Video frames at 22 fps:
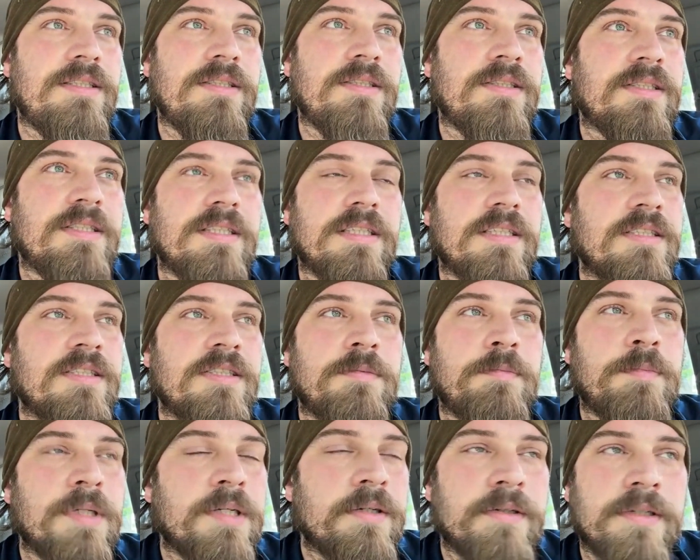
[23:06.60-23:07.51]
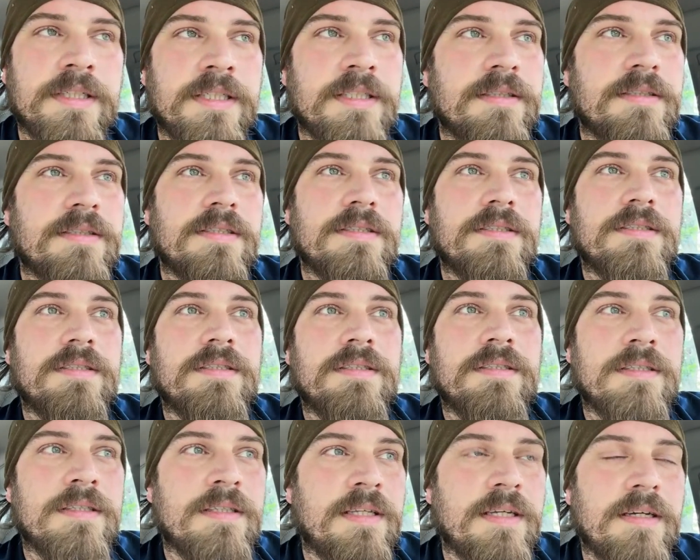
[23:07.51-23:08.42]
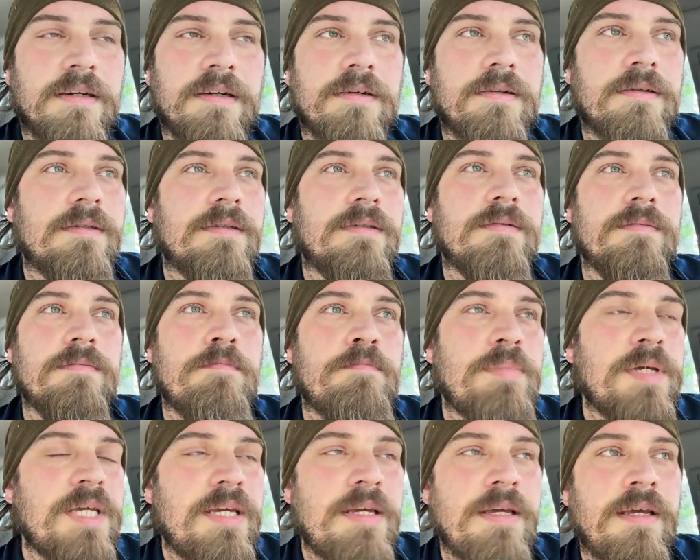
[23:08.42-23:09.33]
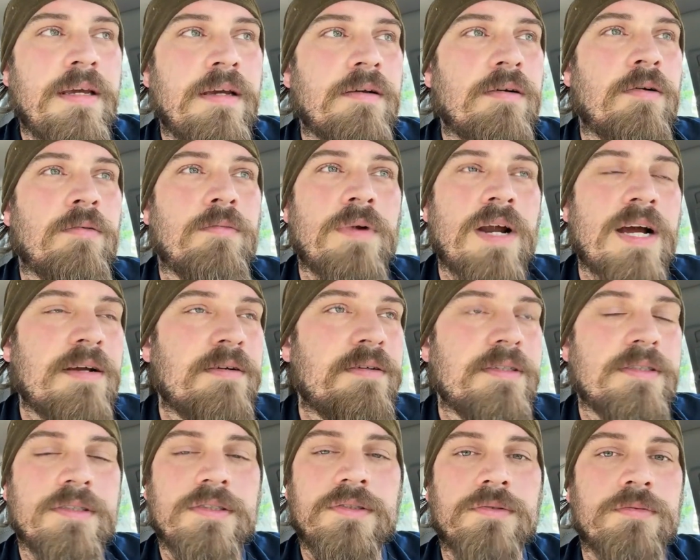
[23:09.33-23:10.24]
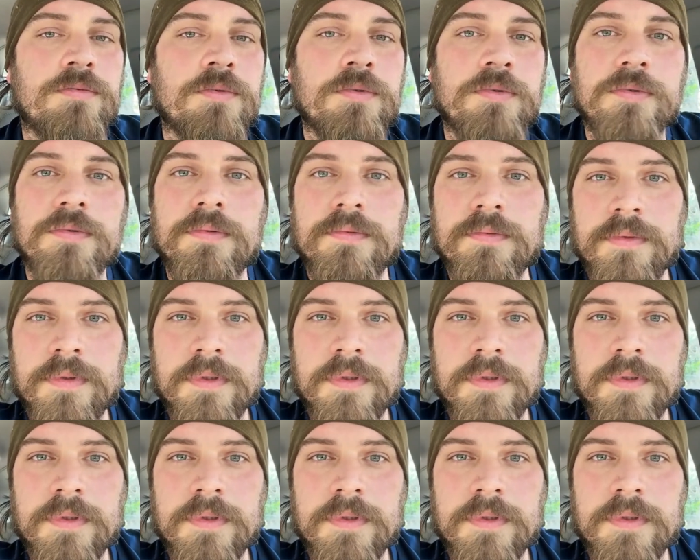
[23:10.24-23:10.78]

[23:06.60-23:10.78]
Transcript: experience their being around us through